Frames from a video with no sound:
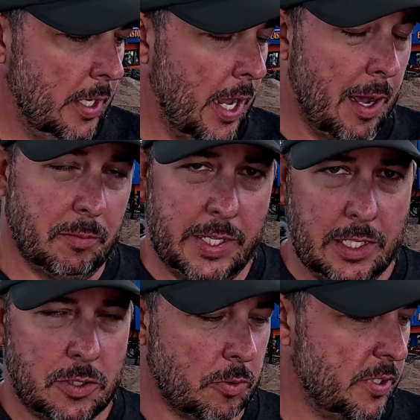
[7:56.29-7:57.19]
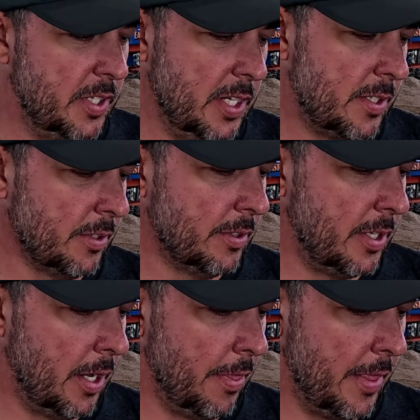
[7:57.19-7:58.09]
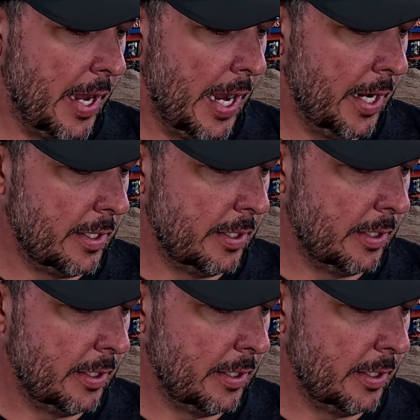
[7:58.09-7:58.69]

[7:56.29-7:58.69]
Yeah, I'm leaning towards diesel on that.